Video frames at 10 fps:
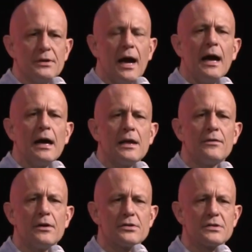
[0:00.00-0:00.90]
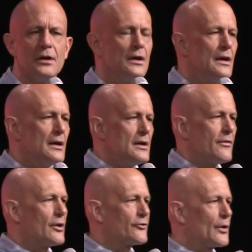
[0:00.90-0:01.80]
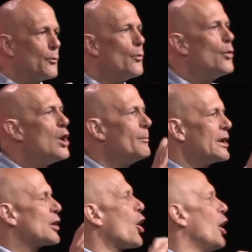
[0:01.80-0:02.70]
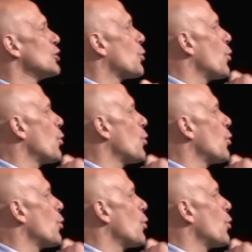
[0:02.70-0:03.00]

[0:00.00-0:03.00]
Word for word: 9, there's there's a woman called